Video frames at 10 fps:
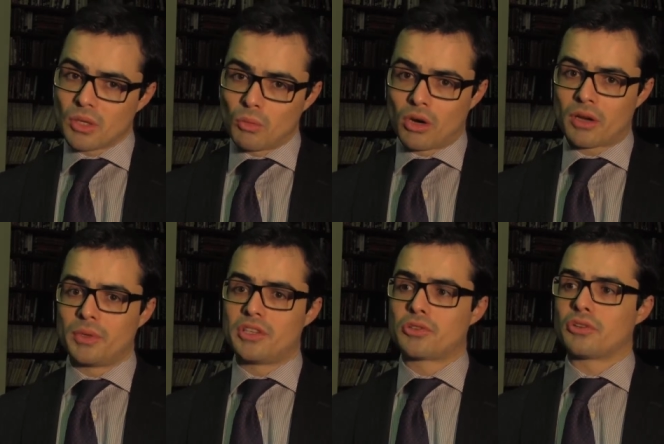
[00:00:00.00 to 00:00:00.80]
What can
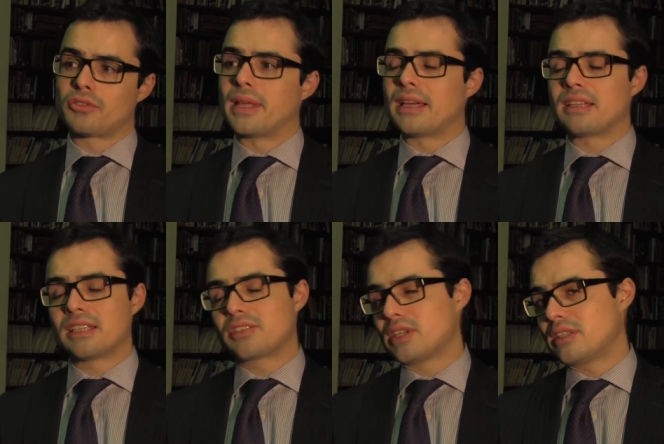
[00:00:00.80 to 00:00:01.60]
we draw from that?
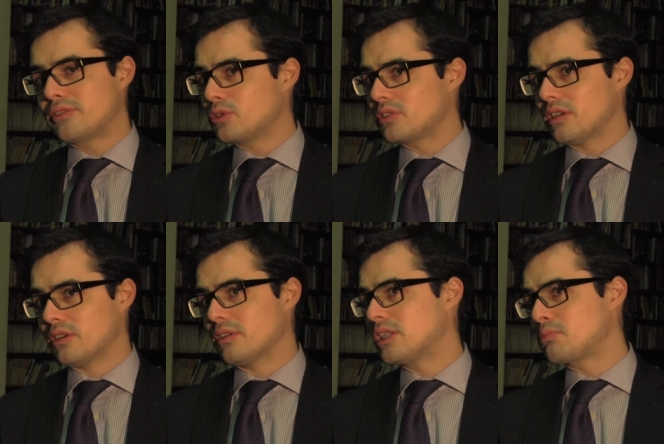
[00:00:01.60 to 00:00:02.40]
It's very difficult to know.
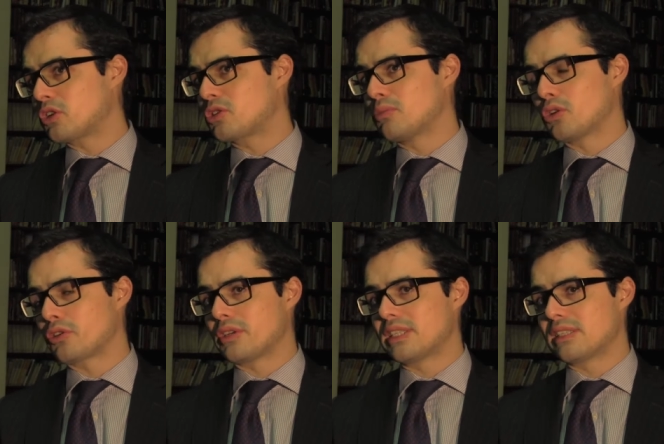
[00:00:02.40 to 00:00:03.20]
It's possible
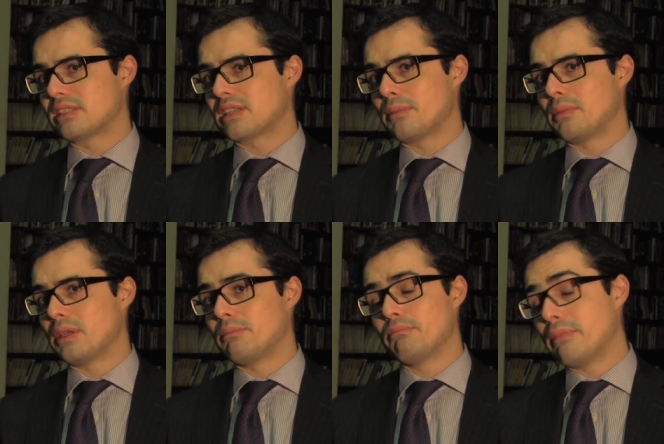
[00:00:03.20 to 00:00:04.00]
authorities at the time
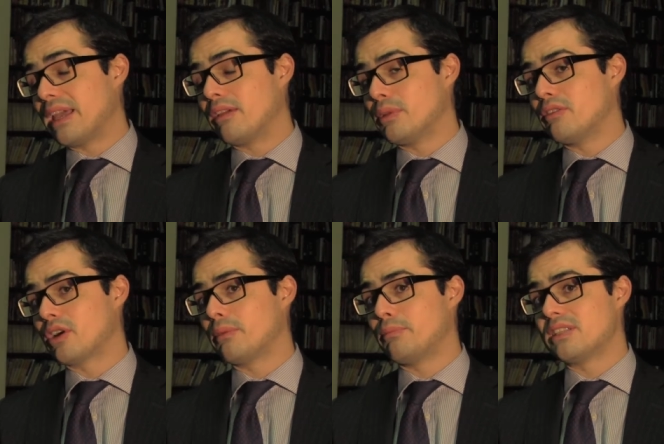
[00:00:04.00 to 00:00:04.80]
may, have been
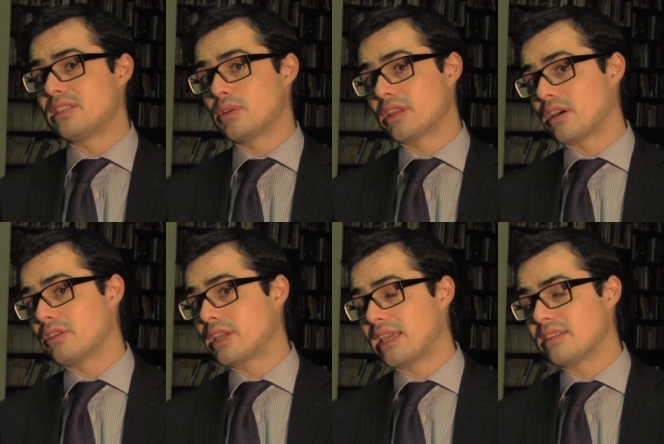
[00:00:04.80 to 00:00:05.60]
very busy with
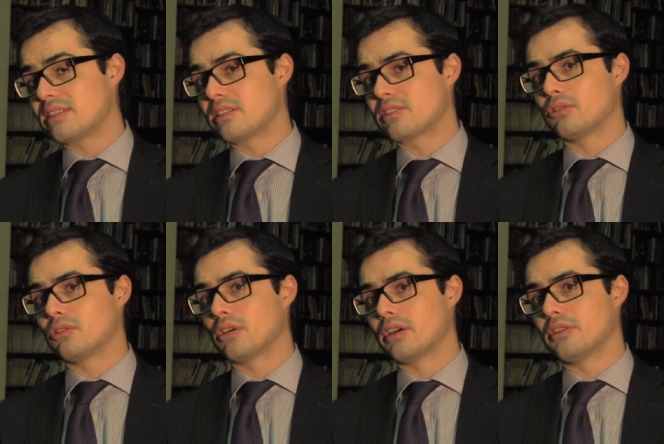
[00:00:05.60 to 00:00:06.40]
other cases
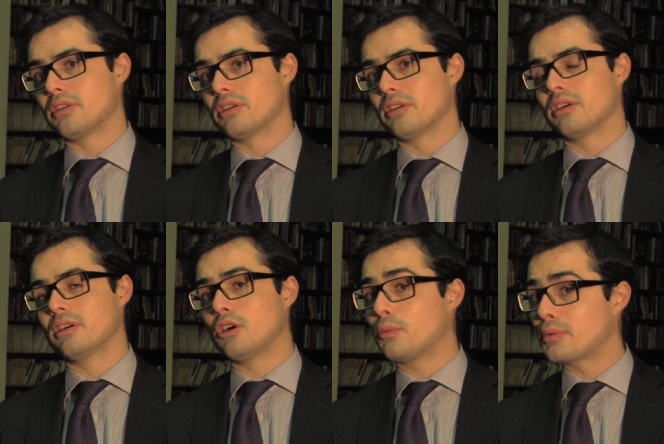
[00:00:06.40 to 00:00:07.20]
or other
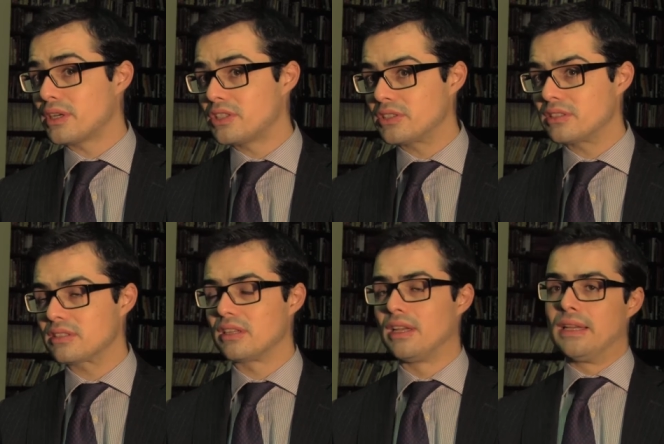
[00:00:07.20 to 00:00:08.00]
uh,
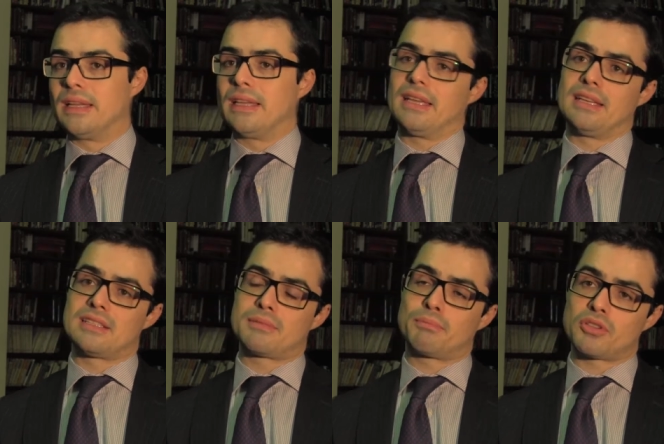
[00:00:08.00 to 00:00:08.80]
operations
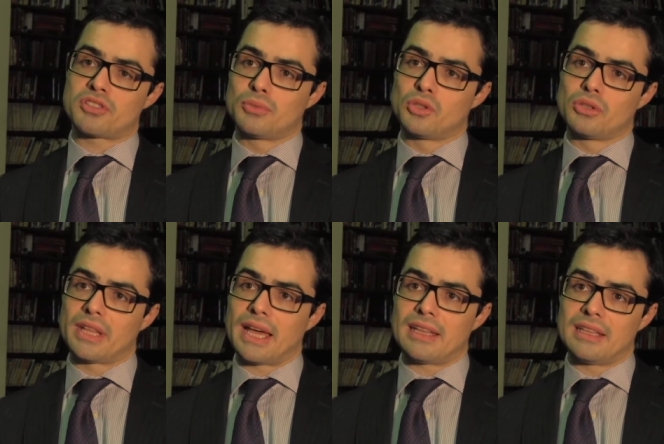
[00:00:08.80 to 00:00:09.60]
it's possible
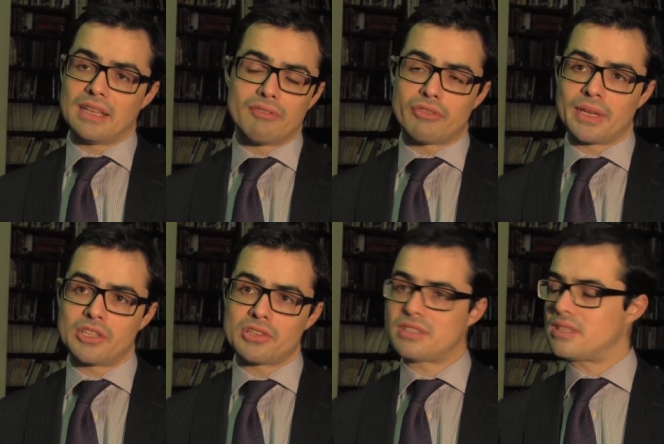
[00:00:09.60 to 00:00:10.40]
that the
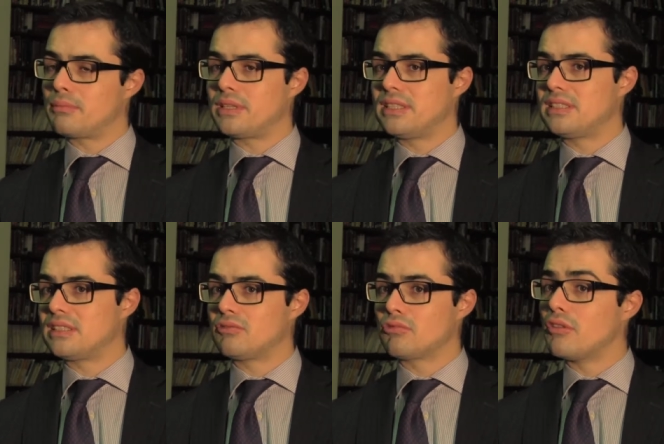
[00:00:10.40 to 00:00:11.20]
information simply
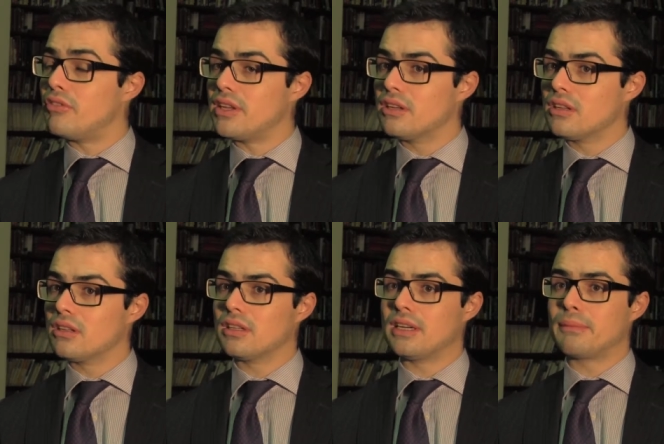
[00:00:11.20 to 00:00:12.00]
didn't
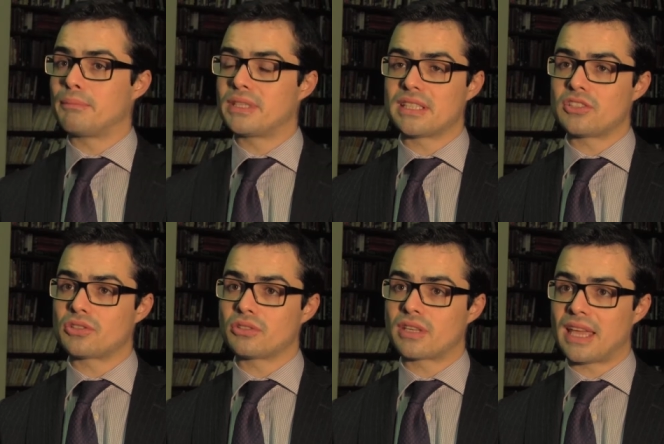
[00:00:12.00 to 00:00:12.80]
reveal a
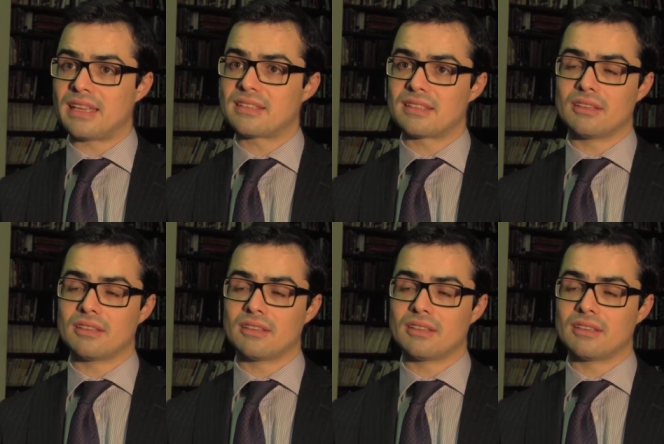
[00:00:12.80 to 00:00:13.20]
potential case